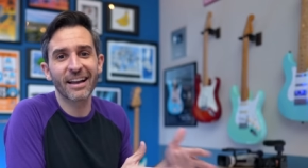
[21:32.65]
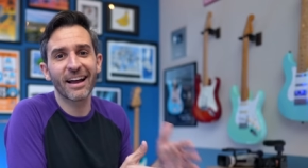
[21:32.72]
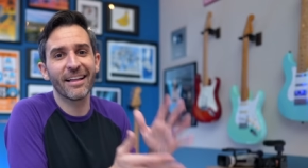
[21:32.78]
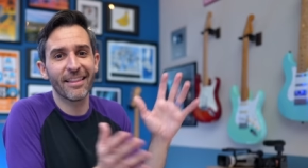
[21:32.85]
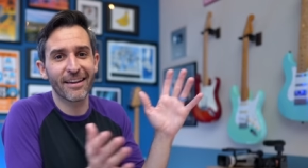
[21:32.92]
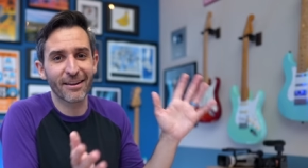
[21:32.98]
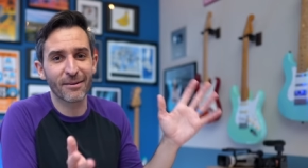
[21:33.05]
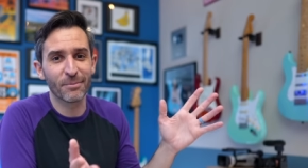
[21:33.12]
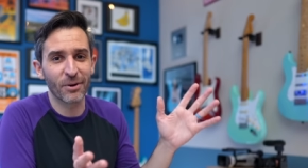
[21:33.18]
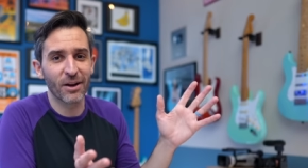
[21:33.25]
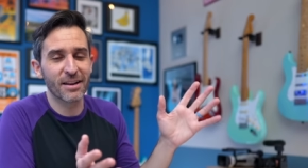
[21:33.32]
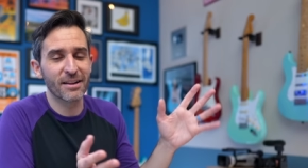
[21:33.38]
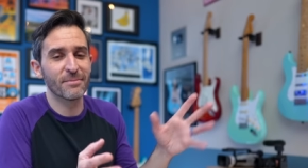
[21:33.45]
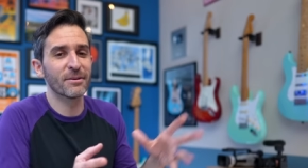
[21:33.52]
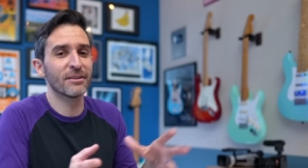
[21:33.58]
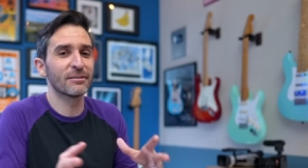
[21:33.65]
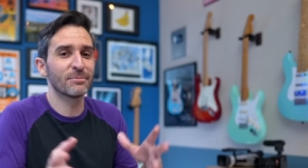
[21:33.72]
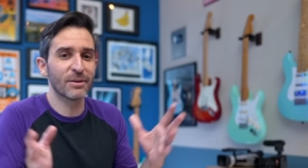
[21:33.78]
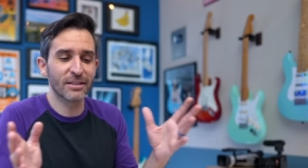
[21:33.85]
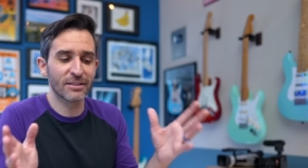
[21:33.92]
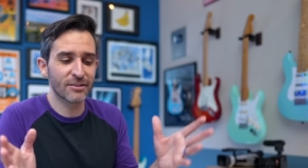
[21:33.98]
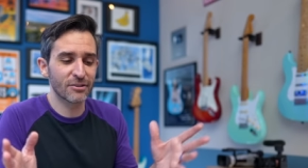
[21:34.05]
I like a bright image,
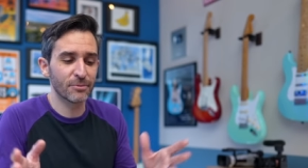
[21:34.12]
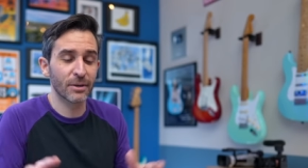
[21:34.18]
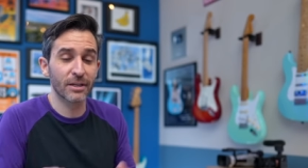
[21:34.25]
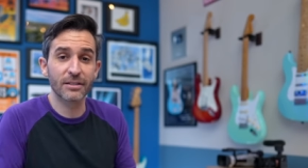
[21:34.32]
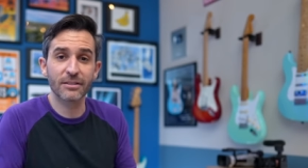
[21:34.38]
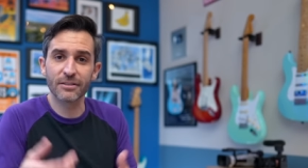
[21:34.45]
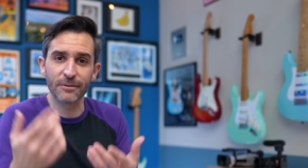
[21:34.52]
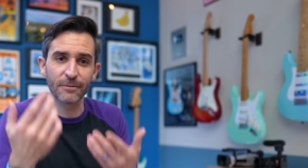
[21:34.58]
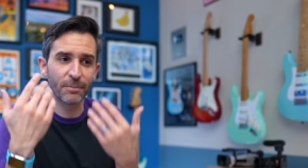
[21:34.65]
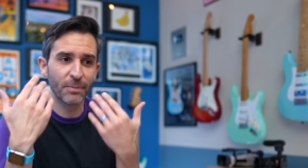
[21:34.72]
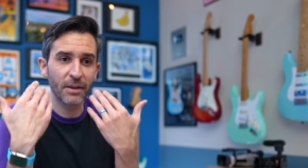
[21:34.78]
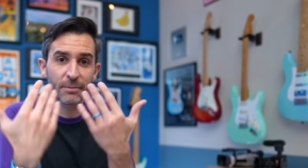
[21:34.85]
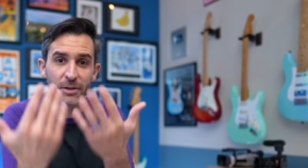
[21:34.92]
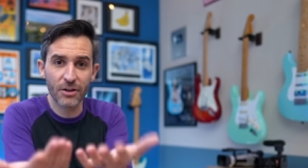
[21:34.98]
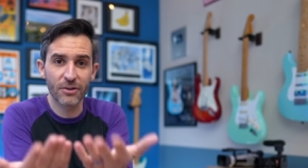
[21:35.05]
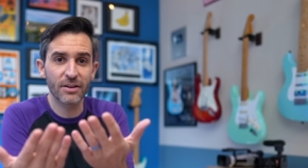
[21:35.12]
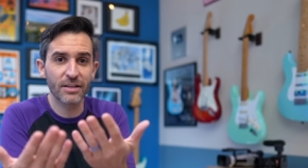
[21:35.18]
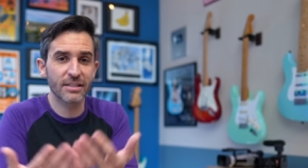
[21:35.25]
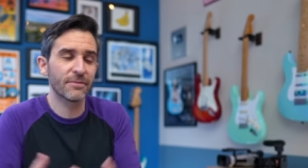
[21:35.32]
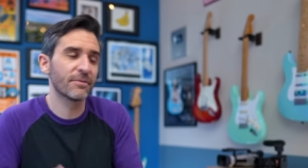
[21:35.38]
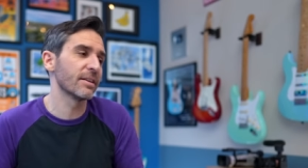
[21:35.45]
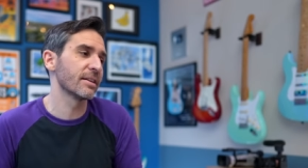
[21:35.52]
but it's too much. So I'm
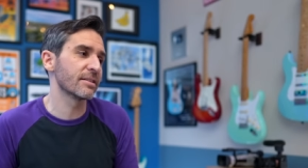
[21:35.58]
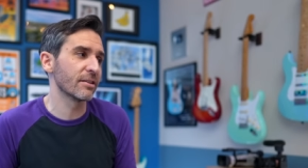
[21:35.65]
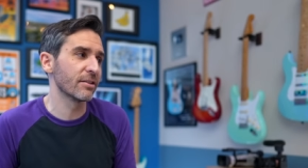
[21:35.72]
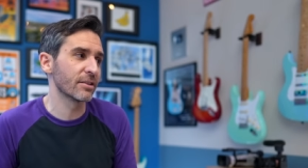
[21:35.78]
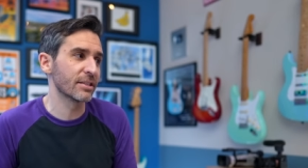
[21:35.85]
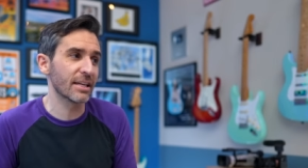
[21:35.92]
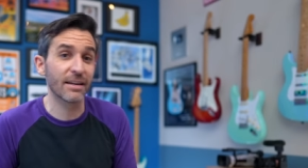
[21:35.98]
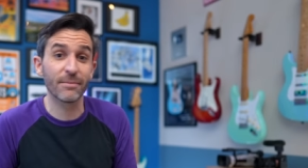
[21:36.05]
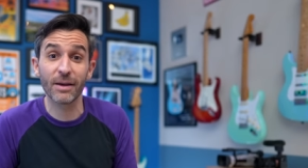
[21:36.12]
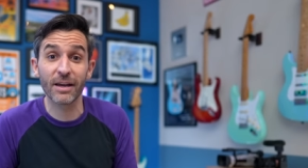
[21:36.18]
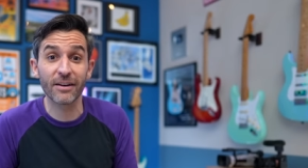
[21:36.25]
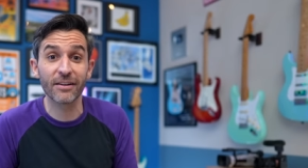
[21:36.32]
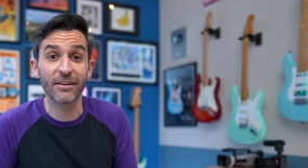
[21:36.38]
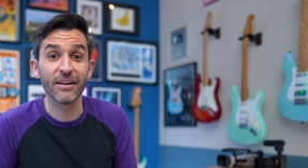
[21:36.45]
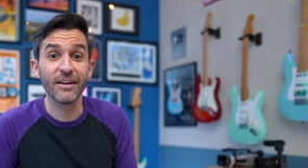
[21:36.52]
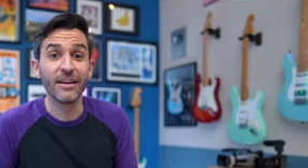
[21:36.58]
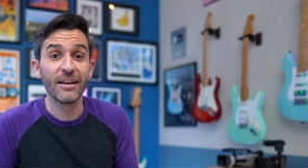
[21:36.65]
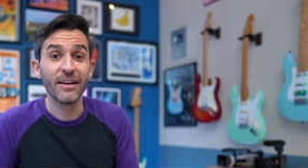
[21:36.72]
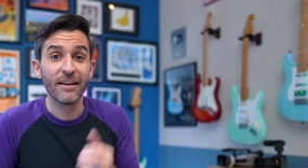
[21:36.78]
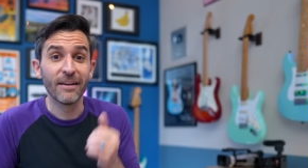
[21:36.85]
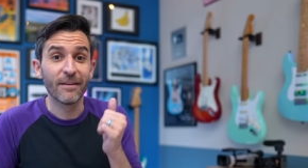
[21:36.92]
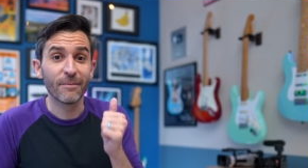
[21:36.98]
curious if this looks any better.
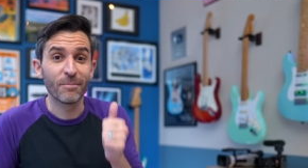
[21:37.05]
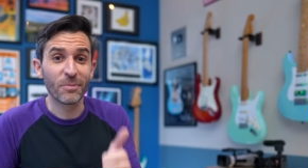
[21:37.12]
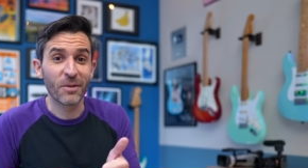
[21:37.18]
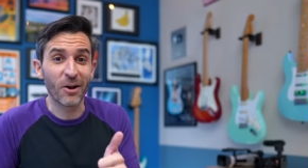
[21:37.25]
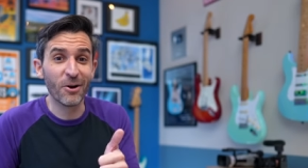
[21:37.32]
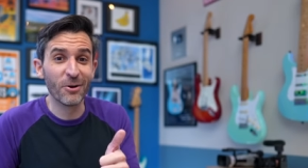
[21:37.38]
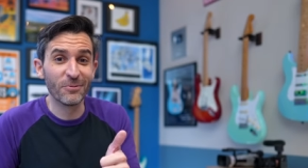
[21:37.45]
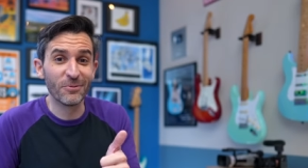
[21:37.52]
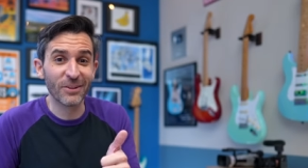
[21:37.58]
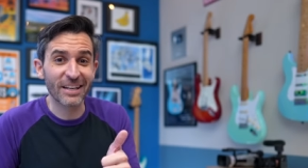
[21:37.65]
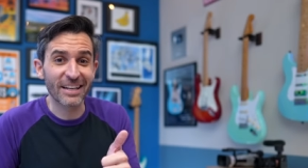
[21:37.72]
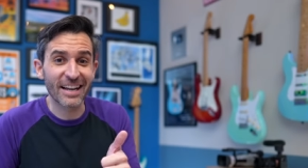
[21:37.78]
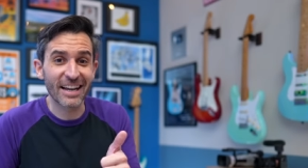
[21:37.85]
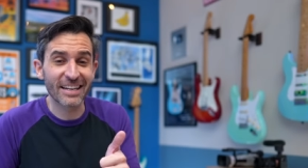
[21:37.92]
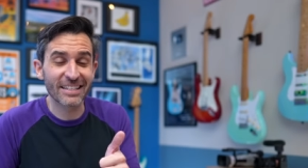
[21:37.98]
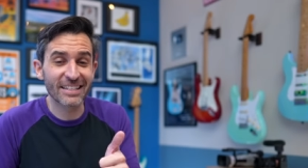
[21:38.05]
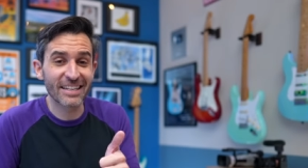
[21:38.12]
Hopefully it kind of